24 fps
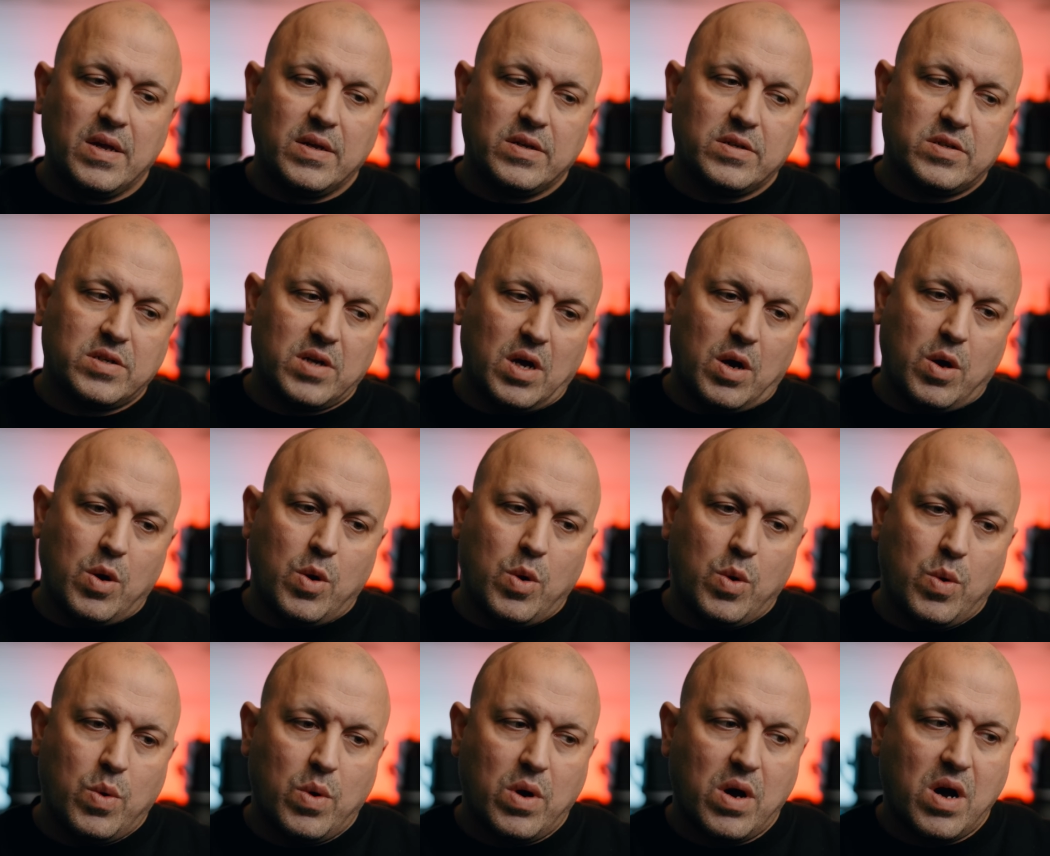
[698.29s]

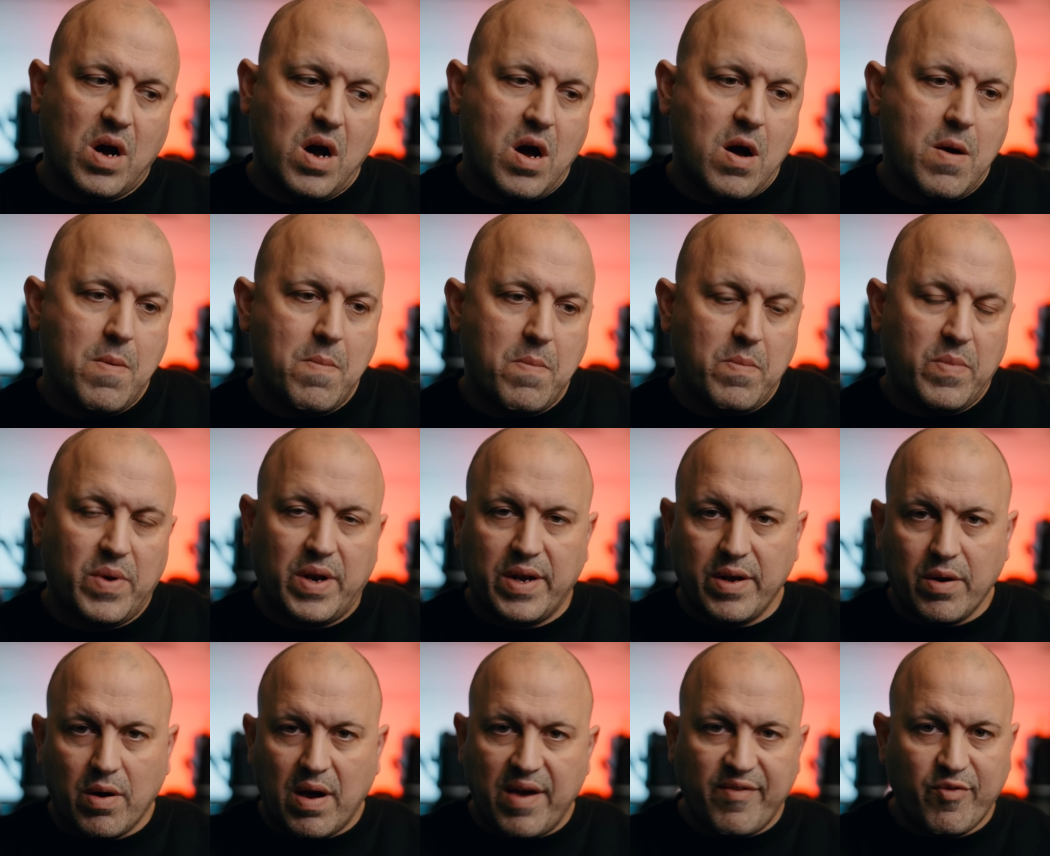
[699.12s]
So,
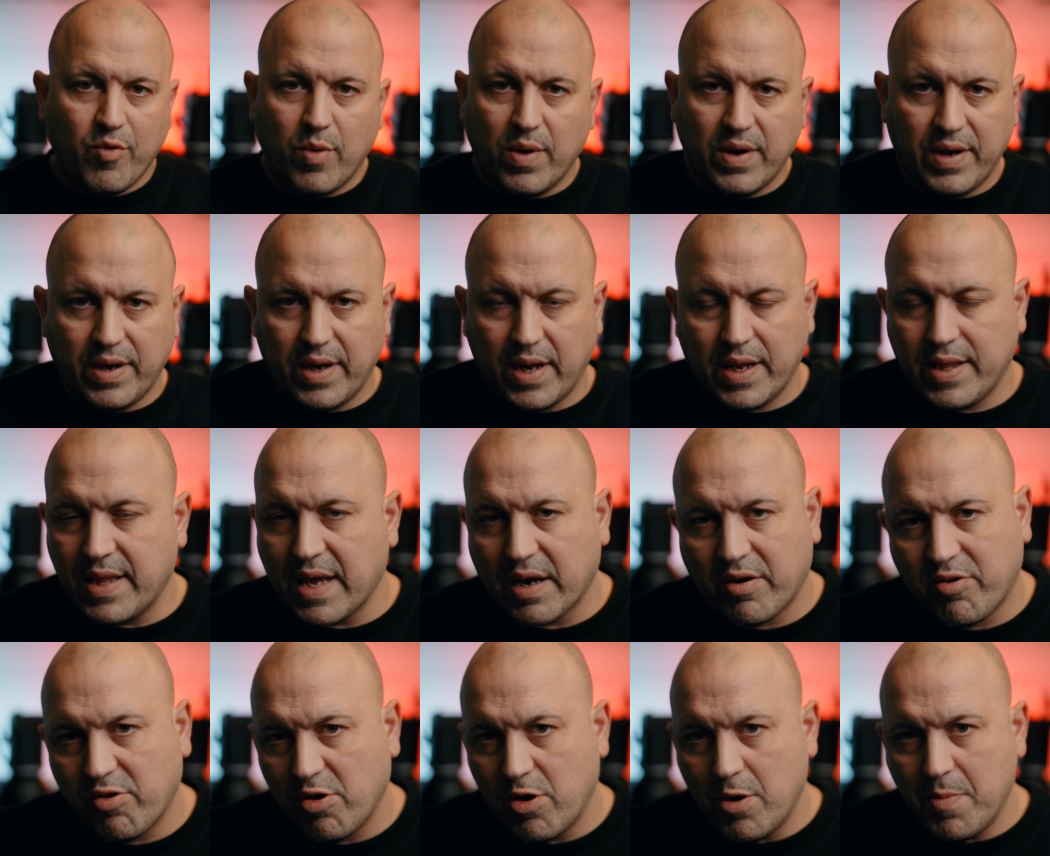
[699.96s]
and not everyone in
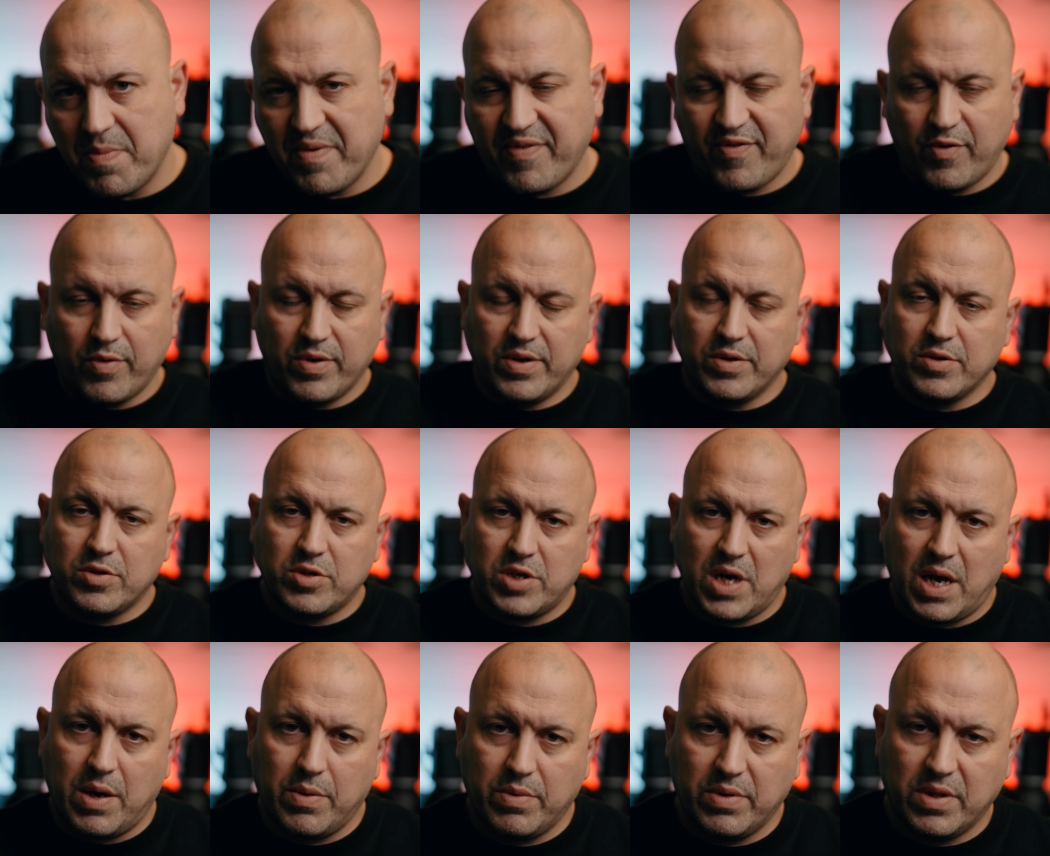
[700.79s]
that crew, before you
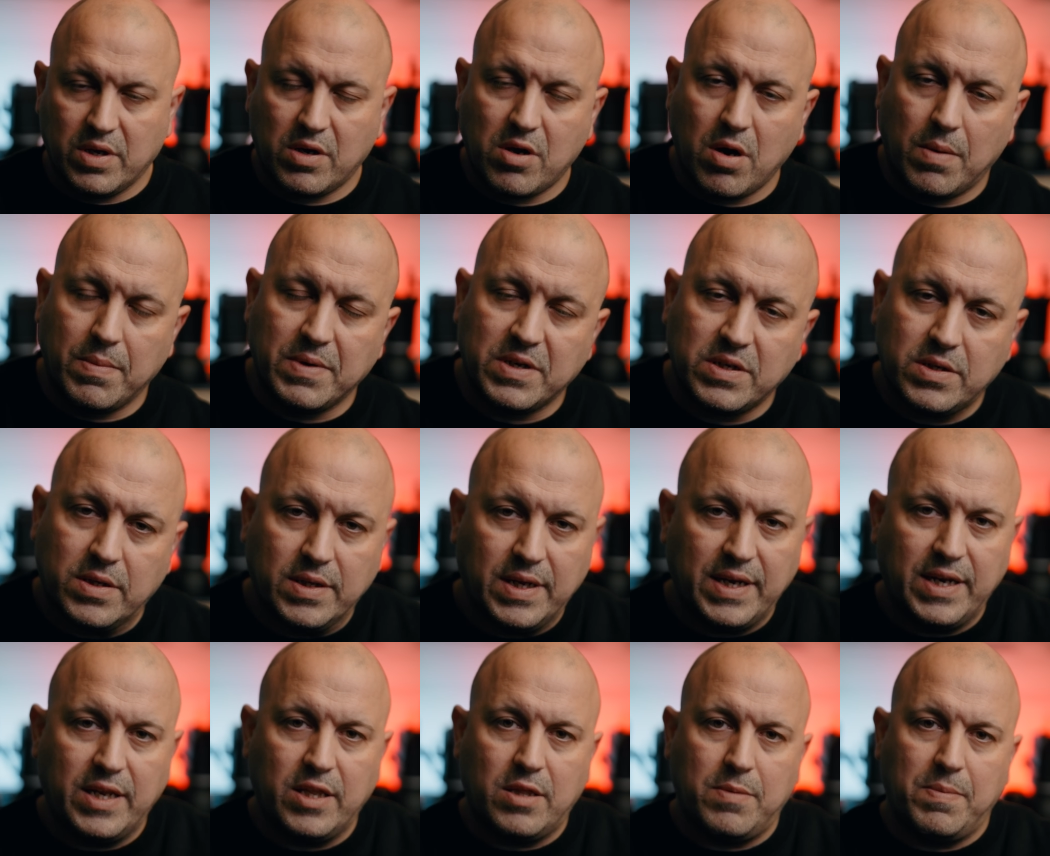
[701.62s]
shout in the comments,
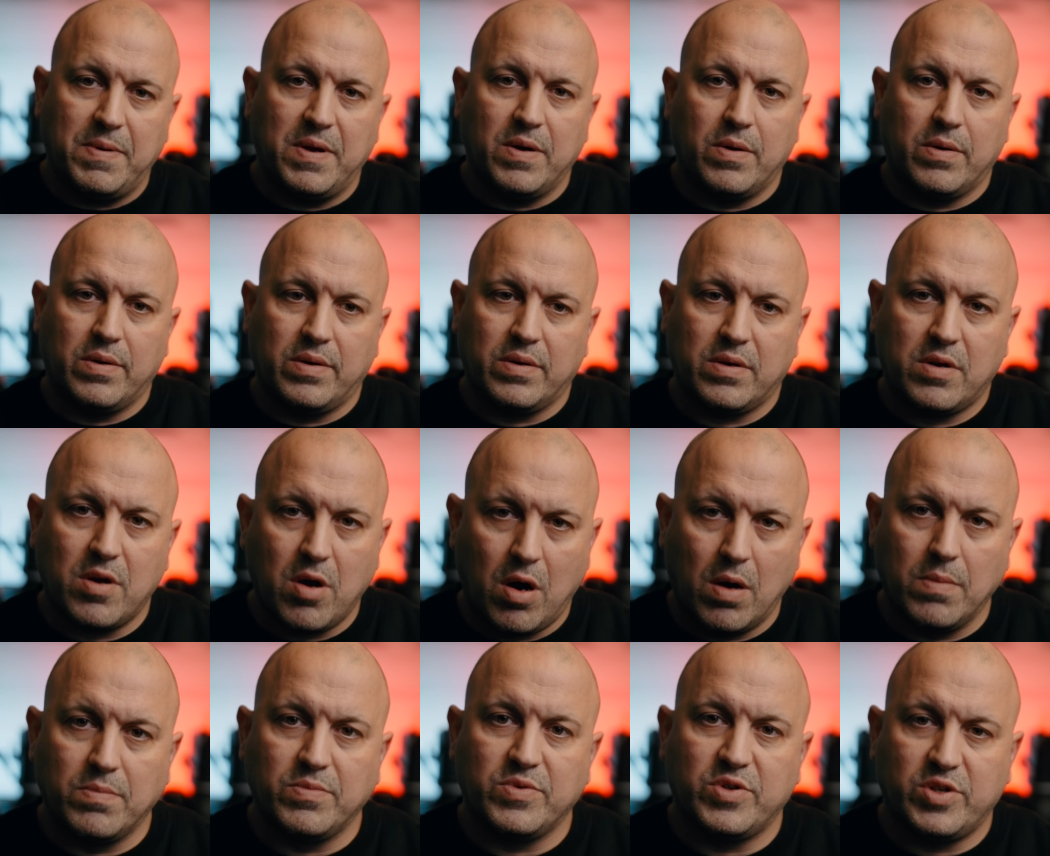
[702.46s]
needed to be on
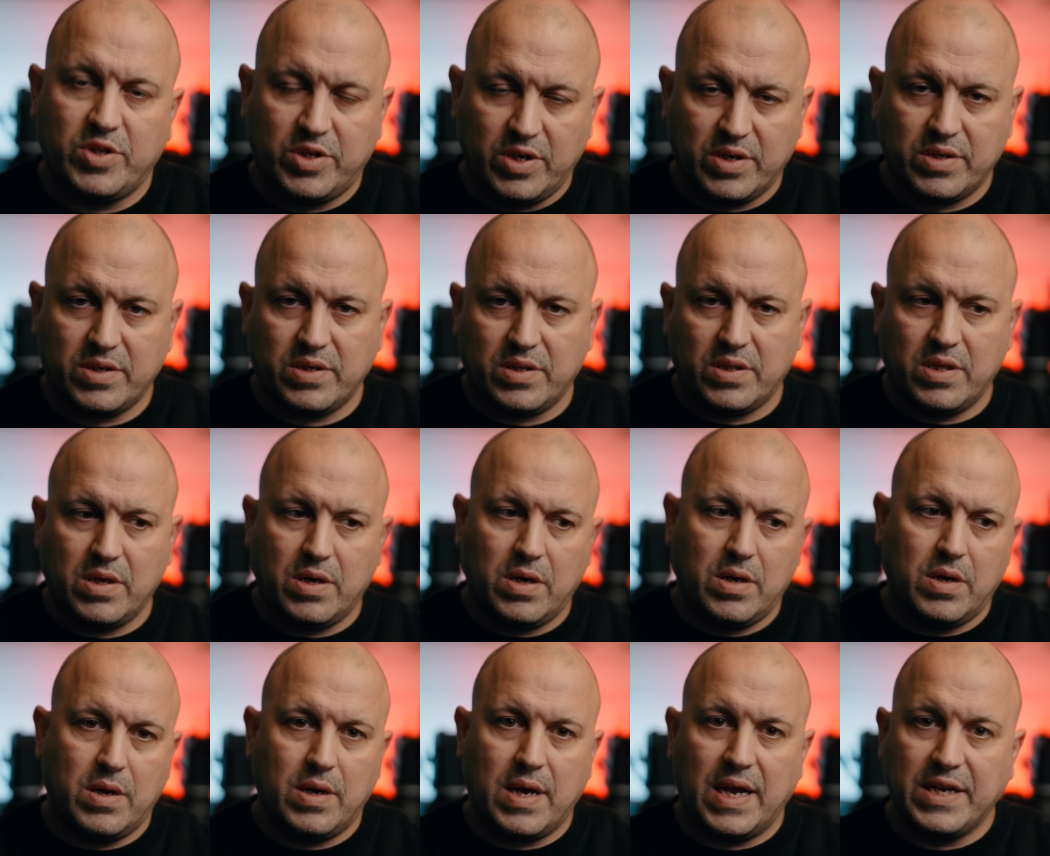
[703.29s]
comms, just
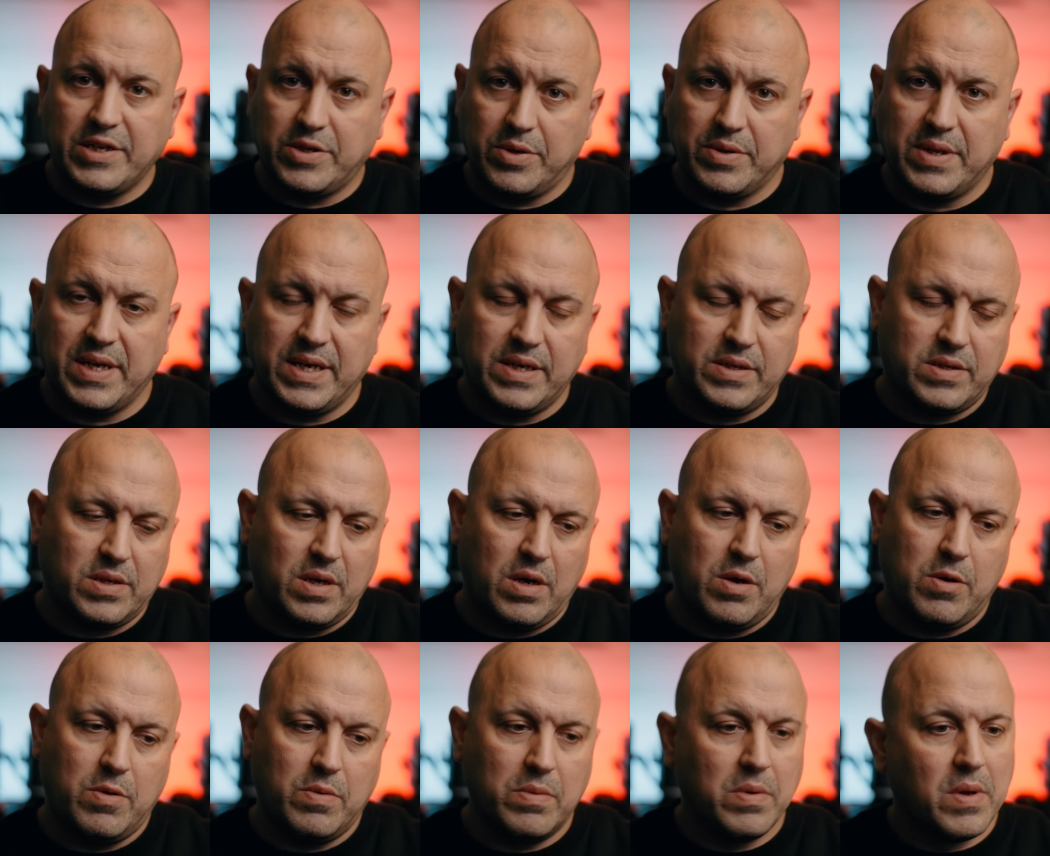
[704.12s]
the HOD,
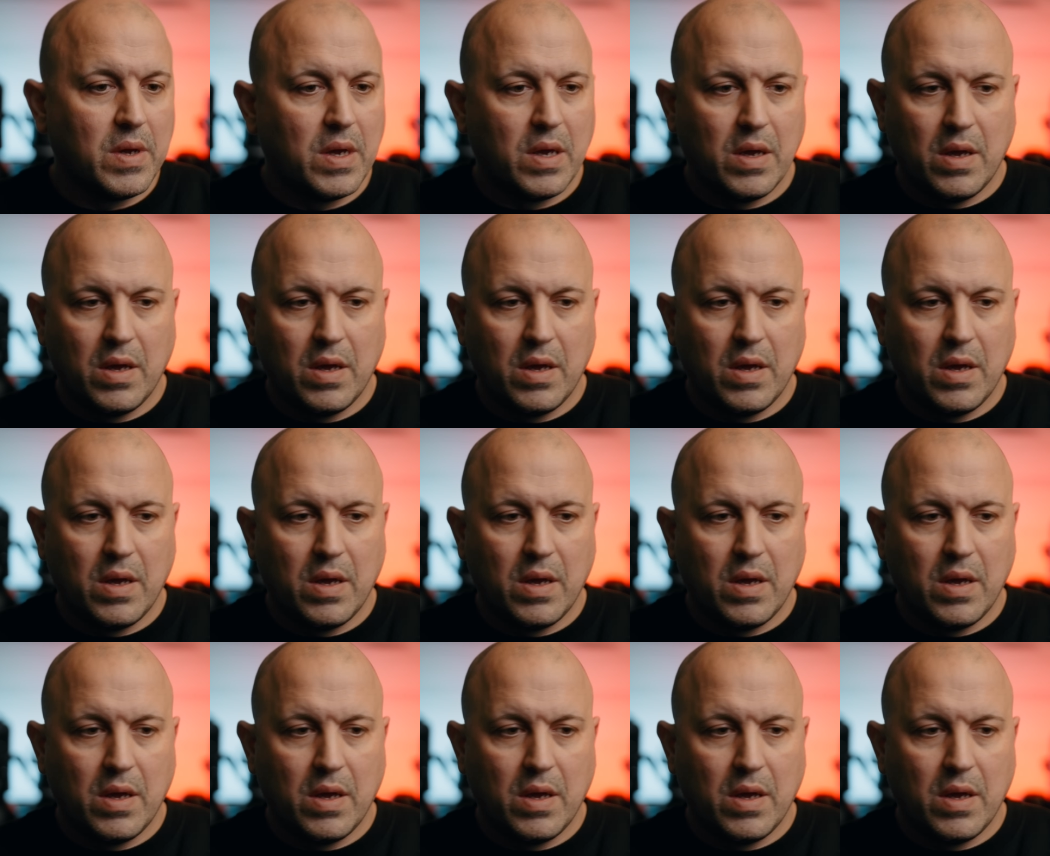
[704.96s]
so